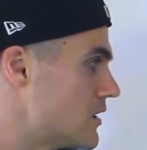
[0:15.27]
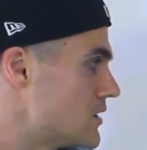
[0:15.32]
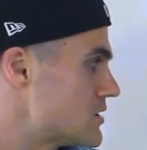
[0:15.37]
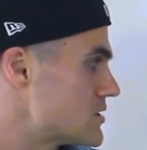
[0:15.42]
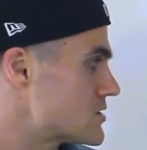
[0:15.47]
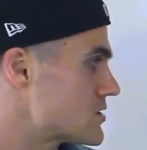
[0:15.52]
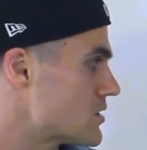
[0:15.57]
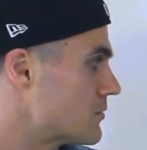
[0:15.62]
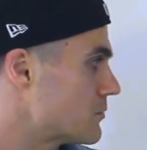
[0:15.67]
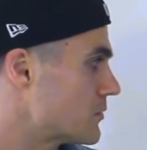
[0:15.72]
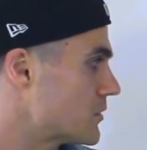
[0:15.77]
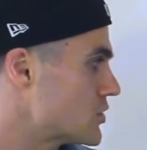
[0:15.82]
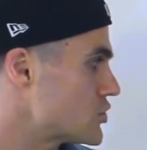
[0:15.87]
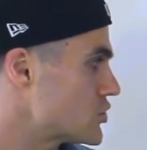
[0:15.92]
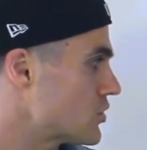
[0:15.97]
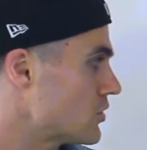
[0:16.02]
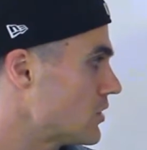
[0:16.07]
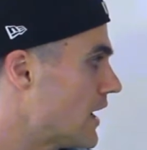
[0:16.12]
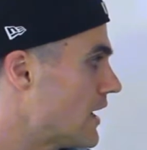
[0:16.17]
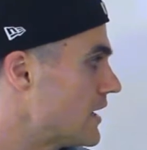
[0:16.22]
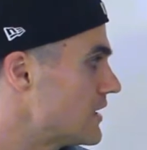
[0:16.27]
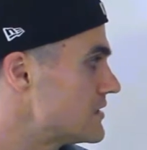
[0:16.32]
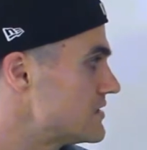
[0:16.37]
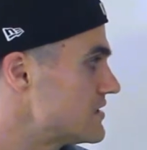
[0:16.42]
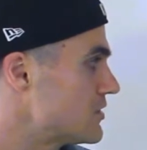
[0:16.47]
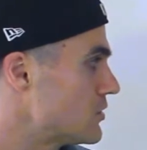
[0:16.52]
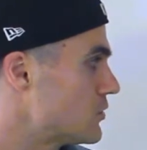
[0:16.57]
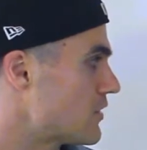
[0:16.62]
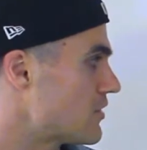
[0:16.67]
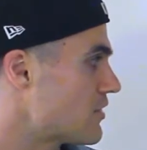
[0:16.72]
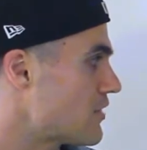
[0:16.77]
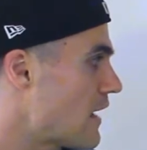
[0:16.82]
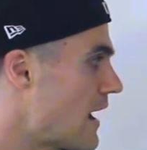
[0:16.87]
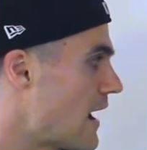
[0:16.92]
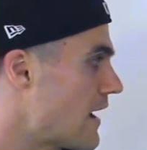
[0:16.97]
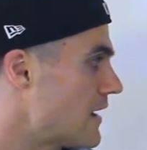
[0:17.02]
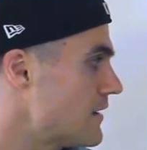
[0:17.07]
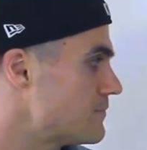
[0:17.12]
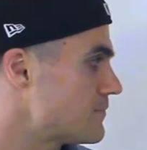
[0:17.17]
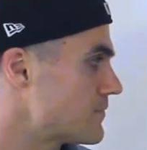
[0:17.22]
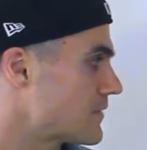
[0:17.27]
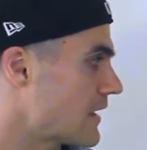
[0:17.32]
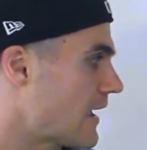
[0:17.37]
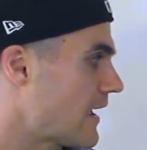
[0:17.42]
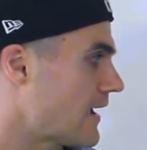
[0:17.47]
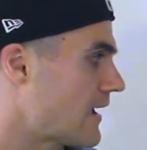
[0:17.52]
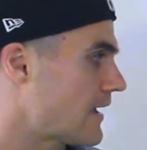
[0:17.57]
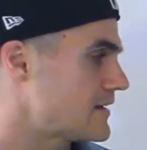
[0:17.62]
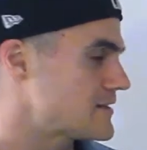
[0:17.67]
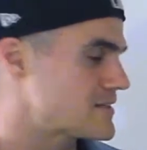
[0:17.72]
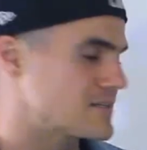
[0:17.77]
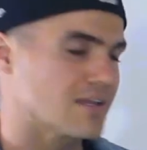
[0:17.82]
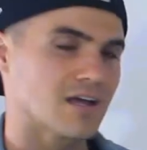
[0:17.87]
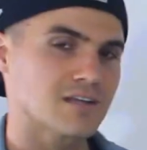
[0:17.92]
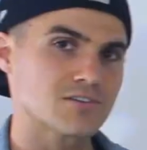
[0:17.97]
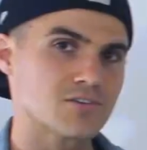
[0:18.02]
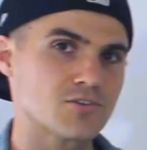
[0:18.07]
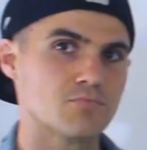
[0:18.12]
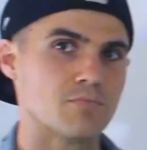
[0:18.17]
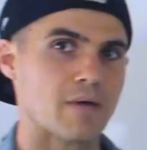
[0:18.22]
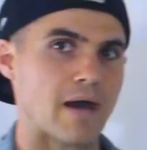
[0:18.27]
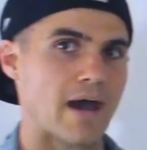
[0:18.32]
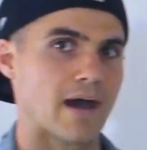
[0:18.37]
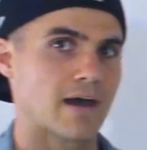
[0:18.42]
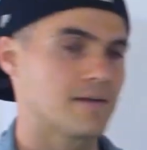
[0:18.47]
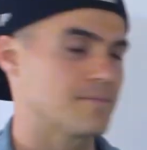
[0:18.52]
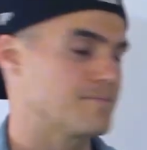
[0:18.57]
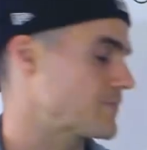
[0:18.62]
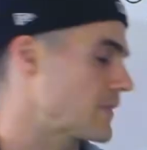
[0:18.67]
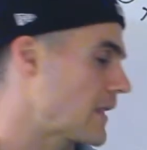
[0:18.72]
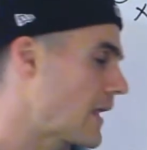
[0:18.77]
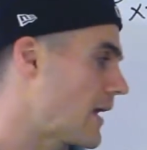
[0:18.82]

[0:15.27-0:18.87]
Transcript: So I'm going to show you how to deal with that. And it's not too bad.